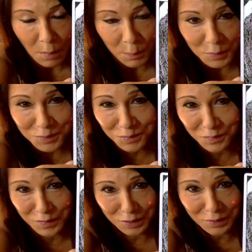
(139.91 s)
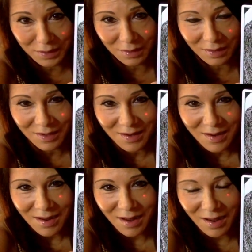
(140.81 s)
persevering,
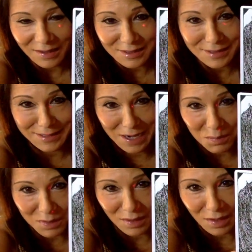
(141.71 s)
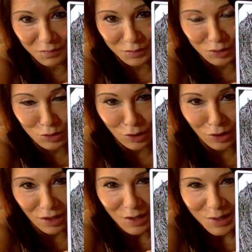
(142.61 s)
stamina for sure.